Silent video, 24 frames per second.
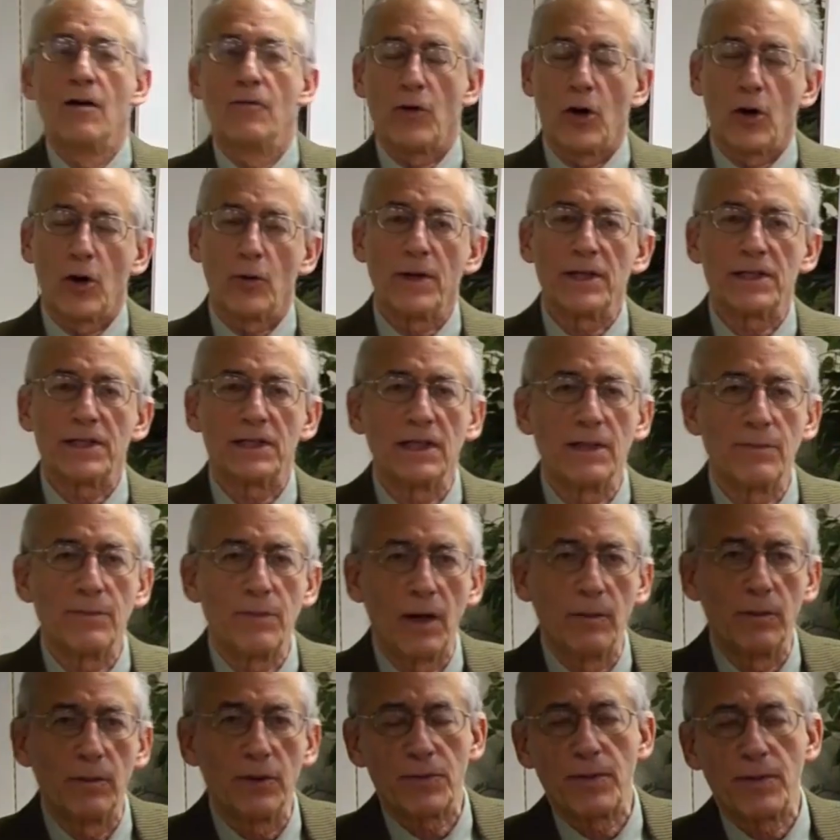For a recently
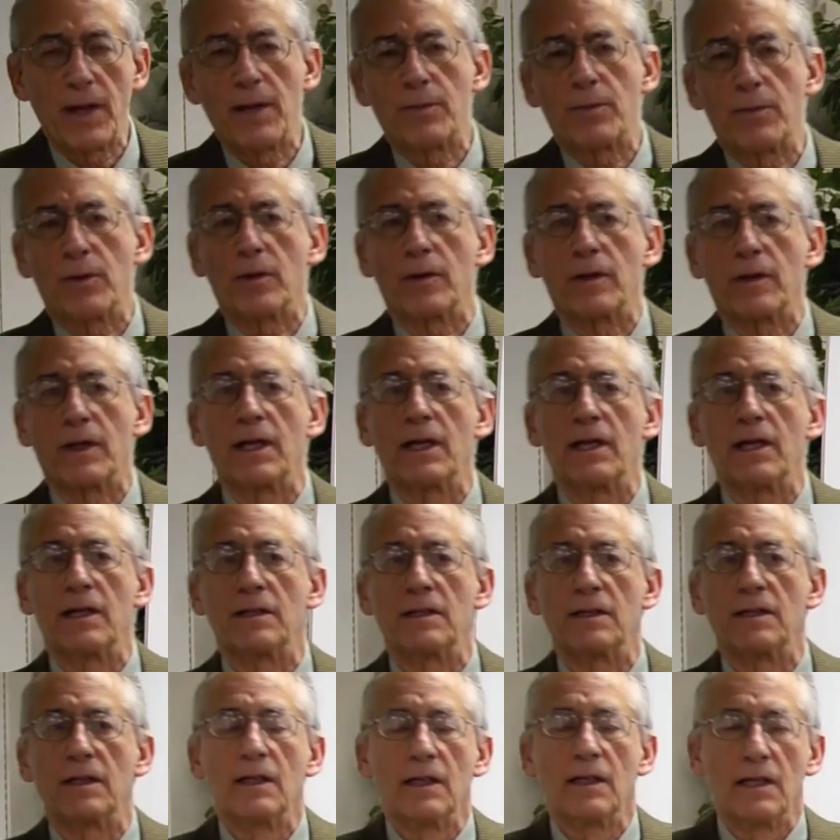published paper
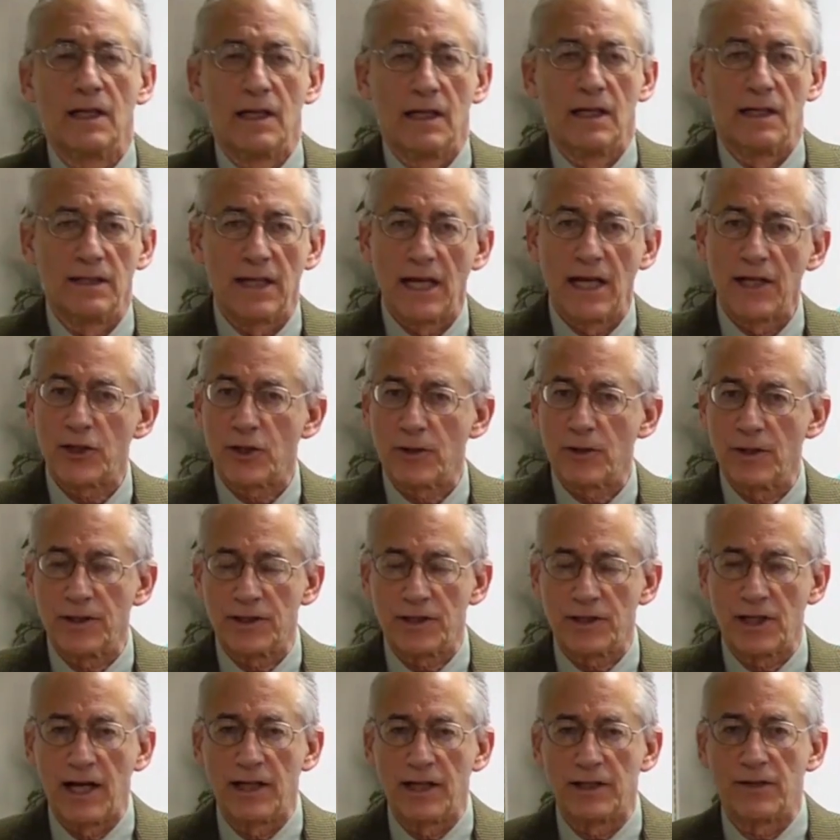in Nature and
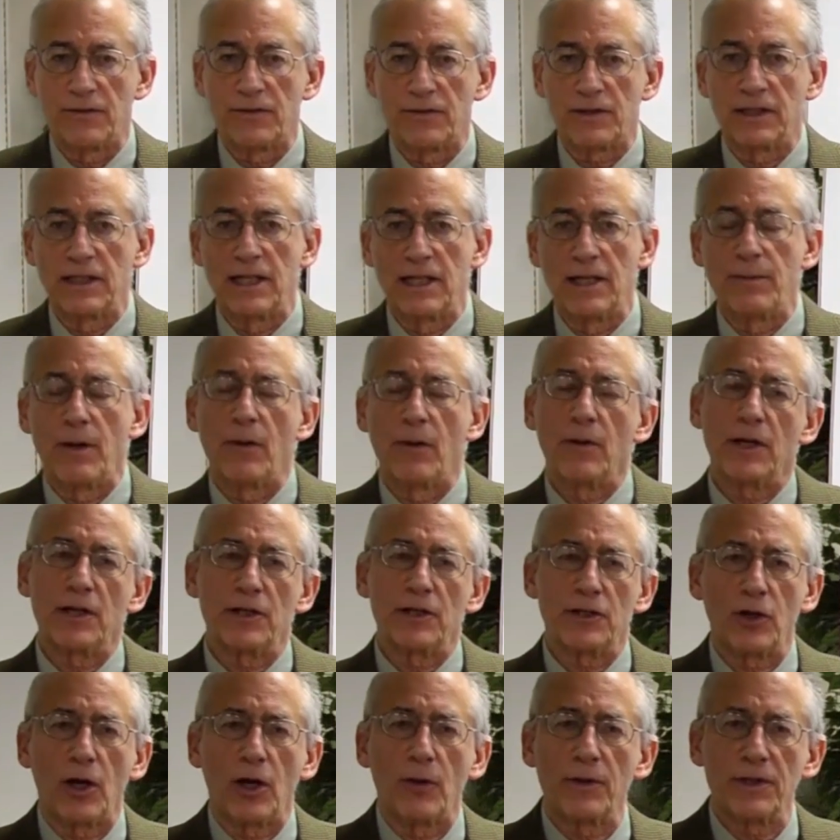Science of Sleep, I wanted to
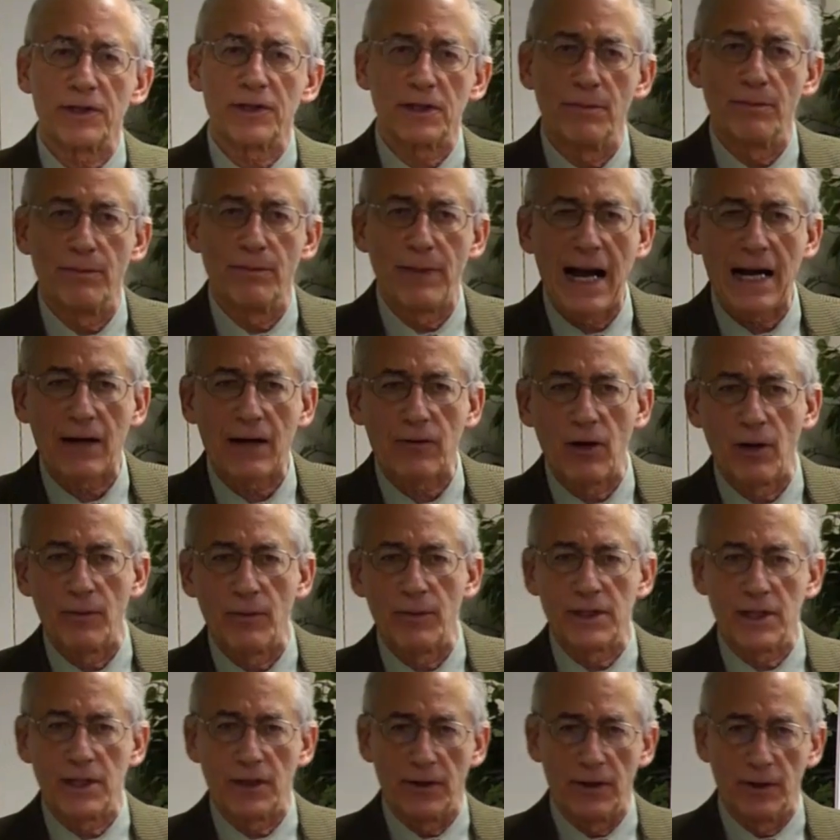start with some background
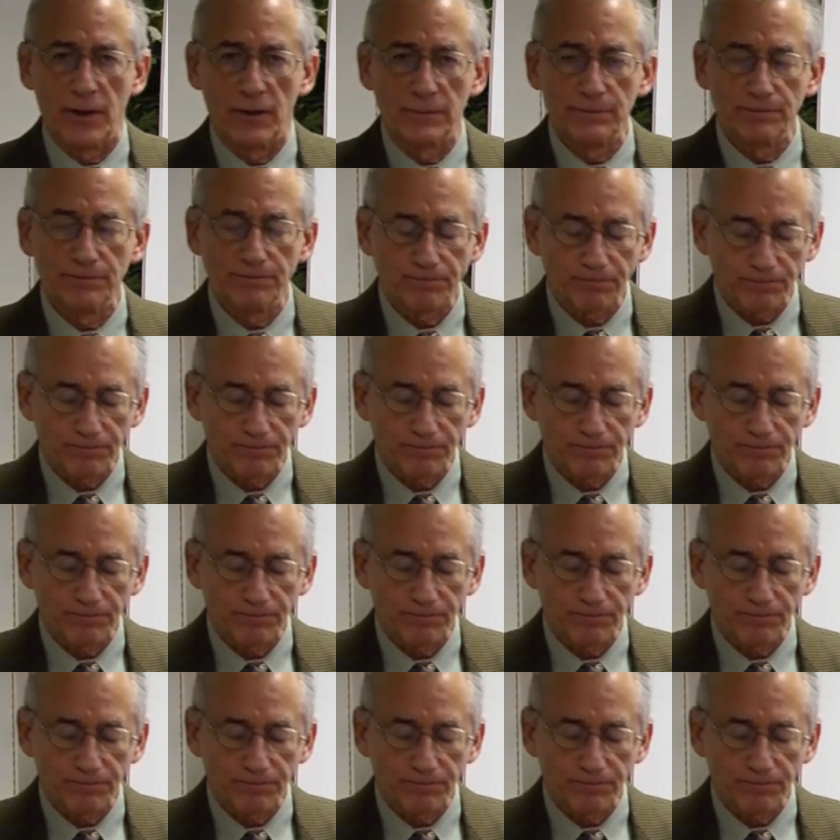material.